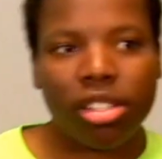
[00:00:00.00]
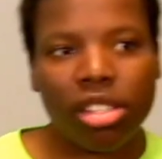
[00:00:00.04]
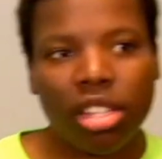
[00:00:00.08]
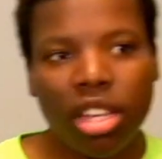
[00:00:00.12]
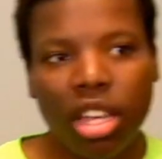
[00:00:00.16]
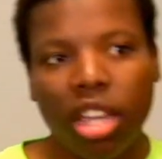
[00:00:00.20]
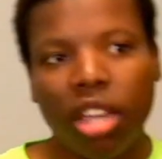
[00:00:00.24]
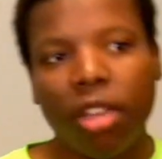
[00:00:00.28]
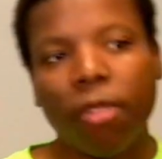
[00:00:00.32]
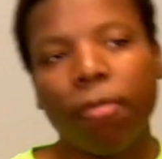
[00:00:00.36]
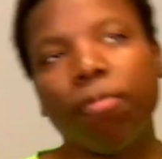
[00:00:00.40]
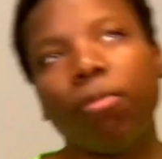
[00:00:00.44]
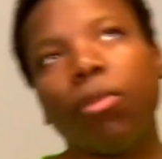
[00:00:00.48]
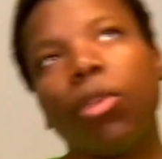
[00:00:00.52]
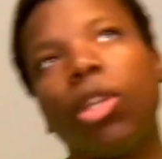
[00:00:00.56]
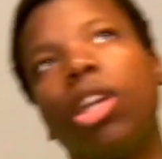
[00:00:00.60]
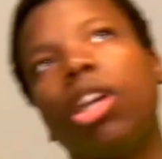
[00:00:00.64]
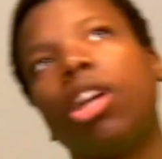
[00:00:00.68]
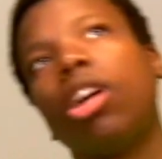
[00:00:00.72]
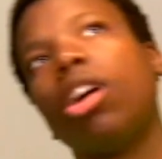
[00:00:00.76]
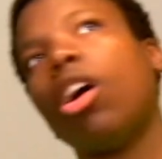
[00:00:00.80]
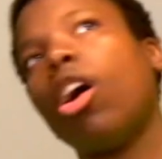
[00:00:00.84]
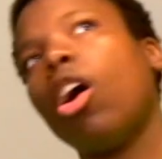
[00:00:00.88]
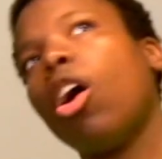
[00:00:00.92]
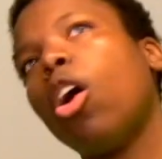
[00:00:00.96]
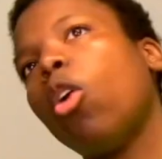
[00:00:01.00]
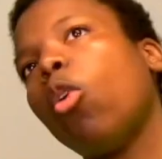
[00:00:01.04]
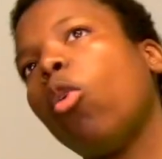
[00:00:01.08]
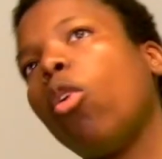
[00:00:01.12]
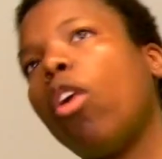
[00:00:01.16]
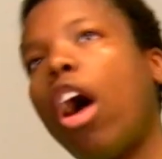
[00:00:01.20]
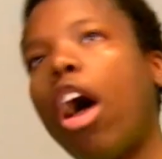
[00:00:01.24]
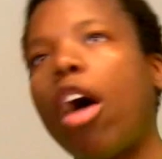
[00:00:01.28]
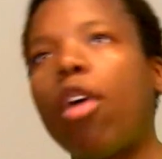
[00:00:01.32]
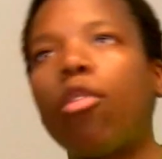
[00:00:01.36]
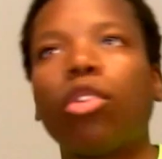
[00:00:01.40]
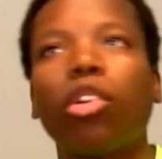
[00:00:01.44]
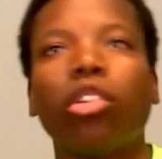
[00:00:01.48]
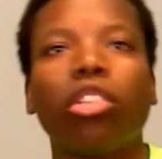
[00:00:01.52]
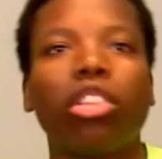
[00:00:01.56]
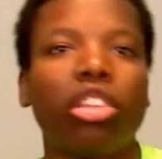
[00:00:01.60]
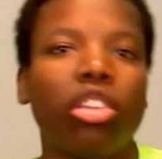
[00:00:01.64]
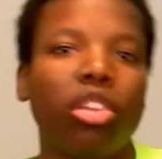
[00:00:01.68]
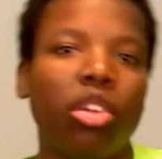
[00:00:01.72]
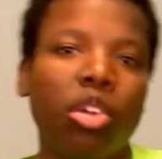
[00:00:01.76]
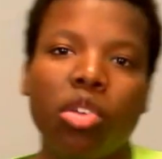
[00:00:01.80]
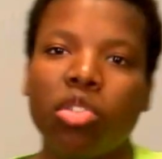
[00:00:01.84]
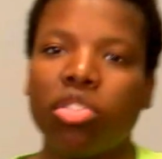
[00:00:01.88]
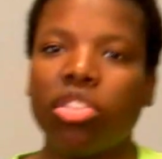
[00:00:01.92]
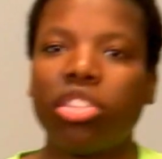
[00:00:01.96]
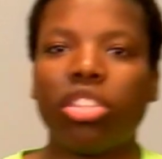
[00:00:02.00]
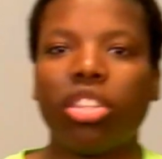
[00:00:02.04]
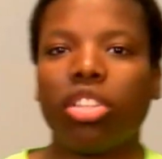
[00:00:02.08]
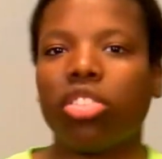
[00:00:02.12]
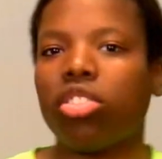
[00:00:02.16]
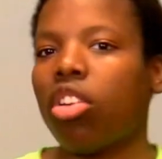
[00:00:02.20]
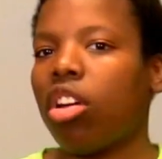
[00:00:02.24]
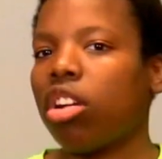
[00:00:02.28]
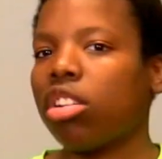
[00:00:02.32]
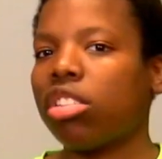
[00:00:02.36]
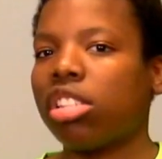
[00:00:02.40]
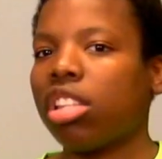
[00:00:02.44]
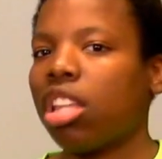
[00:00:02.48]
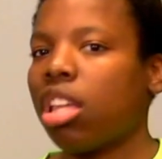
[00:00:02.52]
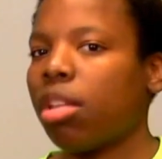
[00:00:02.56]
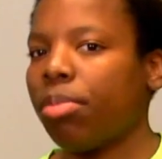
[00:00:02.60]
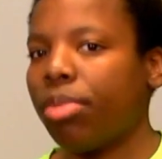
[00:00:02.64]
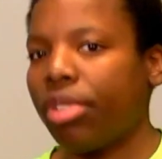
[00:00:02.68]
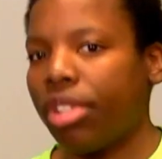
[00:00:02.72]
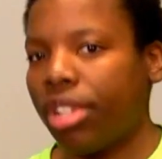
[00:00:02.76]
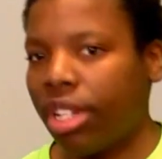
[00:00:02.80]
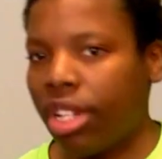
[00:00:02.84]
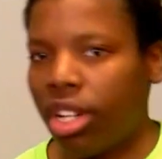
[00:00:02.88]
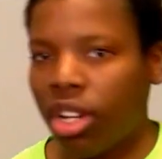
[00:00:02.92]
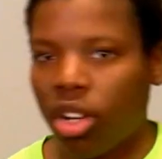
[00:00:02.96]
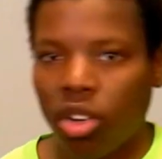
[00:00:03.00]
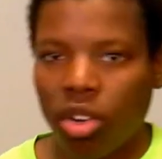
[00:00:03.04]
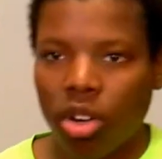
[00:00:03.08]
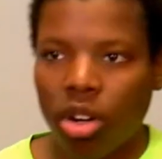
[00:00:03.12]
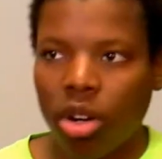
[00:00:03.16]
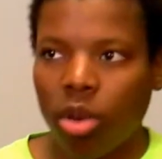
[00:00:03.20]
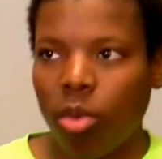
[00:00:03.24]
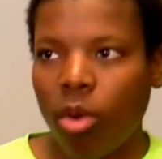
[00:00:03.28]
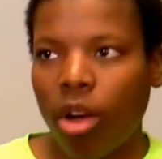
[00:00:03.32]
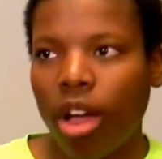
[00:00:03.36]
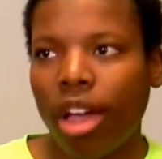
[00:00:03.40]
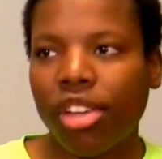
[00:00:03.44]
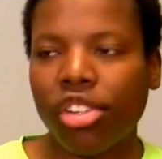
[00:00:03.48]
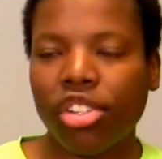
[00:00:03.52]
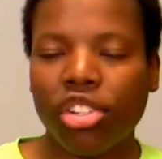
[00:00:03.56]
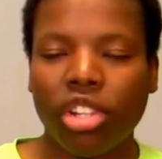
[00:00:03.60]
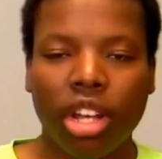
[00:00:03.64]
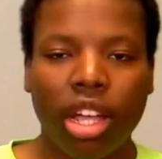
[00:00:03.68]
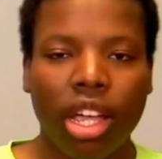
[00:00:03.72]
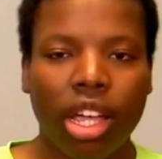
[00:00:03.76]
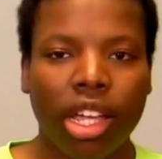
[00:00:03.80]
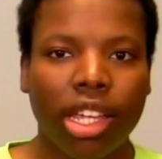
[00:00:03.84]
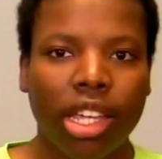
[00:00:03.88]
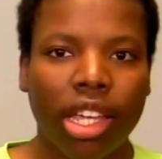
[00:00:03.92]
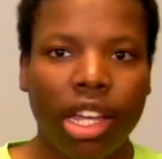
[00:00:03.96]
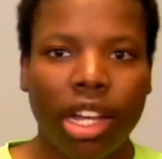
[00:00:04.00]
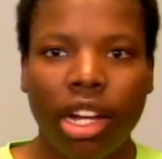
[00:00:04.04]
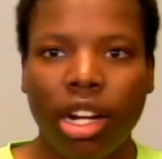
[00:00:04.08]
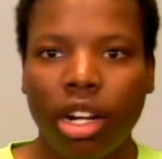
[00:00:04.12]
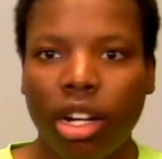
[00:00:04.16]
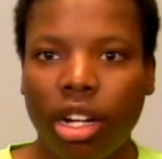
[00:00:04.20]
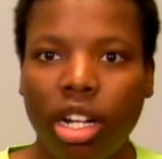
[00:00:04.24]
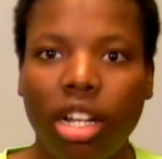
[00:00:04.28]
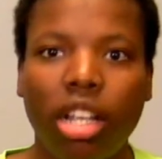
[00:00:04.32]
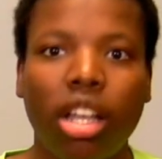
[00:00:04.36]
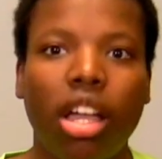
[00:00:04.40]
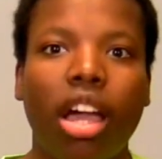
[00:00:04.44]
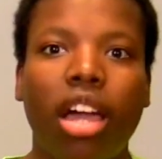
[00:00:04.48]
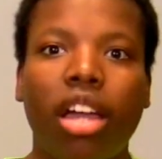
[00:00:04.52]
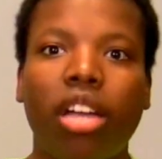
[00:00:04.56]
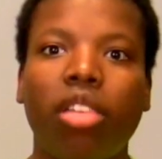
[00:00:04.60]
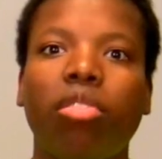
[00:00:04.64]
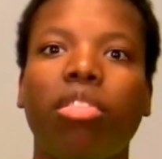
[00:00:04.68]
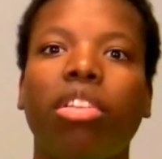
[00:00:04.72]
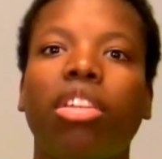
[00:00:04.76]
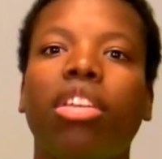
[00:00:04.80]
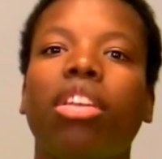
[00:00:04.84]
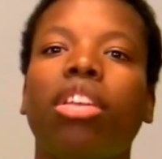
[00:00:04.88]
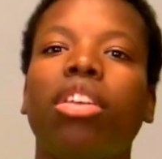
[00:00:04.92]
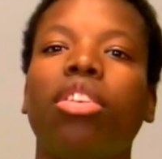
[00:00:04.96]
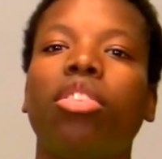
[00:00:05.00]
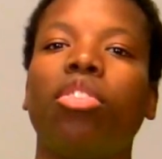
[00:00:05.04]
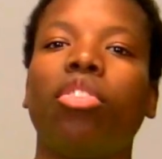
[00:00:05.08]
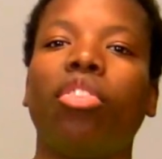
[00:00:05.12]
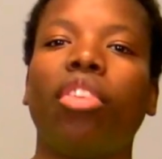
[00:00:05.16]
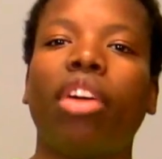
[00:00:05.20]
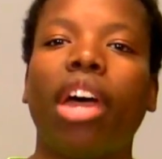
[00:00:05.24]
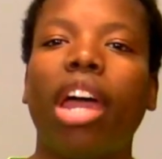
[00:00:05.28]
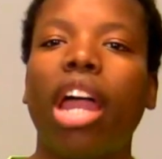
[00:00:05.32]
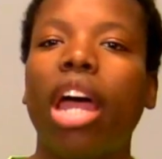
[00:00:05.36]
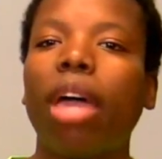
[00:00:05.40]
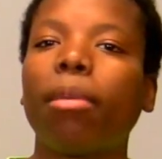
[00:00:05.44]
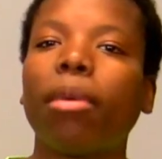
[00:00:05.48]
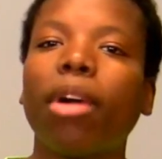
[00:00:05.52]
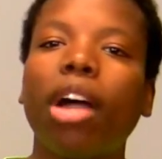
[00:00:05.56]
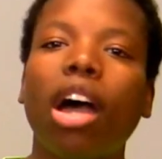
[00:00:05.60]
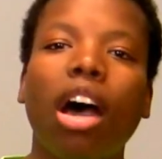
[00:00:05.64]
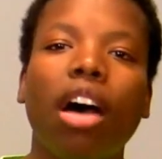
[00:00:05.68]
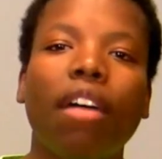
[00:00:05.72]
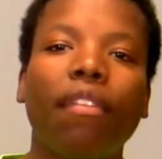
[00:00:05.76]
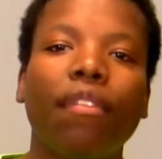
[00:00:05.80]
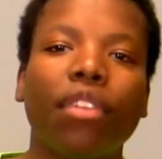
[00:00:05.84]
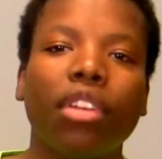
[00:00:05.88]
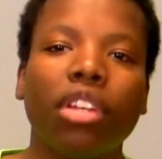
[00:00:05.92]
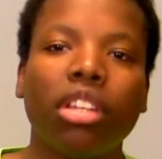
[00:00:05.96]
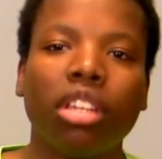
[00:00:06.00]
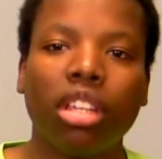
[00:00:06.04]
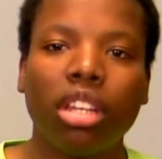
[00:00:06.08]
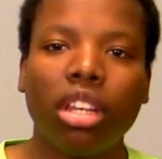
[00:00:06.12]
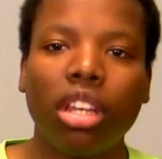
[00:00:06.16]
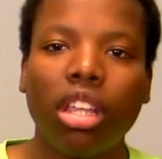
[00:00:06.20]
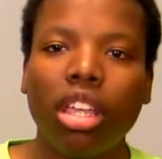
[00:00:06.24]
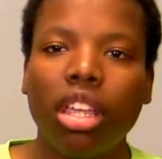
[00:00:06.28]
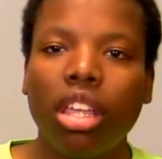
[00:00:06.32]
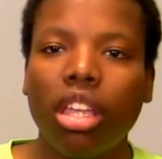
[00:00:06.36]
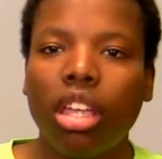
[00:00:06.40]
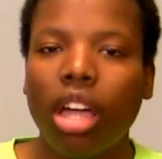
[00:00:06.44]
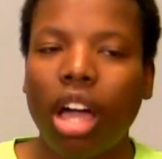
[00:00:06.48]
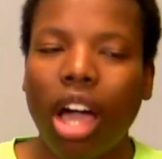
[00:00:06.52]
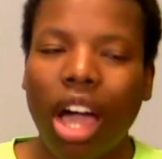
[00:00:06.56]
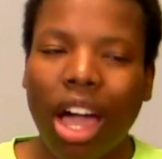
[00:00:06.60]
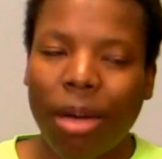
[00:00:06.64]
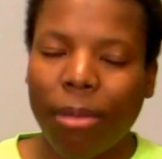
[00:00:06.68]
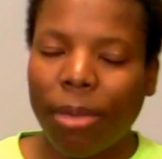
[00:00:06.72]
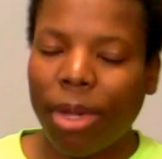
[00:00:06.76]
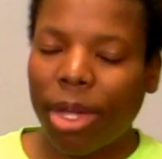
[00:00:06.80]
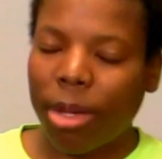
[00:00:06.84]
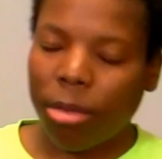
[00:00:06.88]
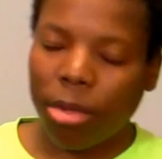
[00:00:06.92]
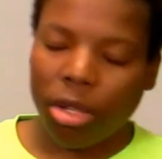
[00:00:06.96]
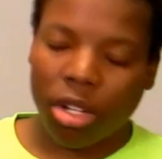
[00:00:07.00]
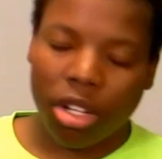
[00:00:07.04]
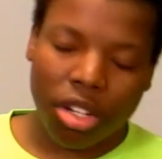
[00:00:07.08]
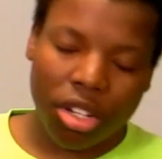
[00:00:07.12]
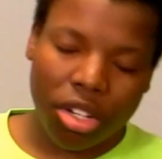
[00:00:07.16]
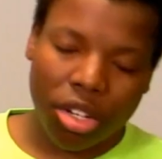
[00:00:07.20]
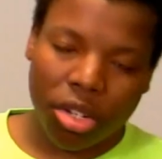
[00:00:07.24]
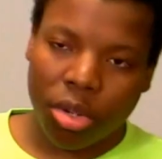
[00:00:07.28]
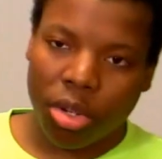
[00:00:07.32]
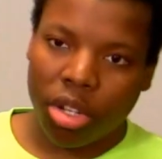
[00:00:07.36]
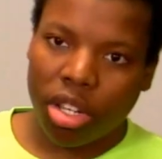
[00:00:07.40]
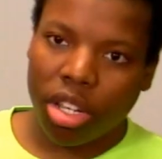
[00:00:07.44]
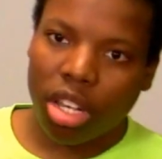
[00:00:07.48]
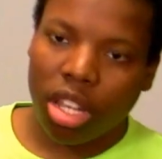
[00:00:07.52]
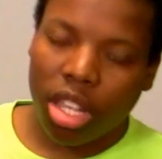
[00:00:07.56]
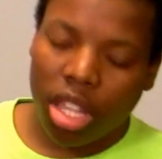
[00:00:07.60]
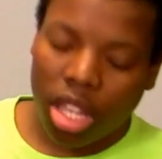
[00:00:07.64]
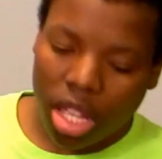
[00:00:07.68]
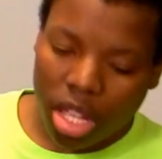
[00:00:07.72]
say, oh, well, I would only use it to talk to that pretty girl, or why should I care? I don't need to do that. I'm confident. I'm able to do it.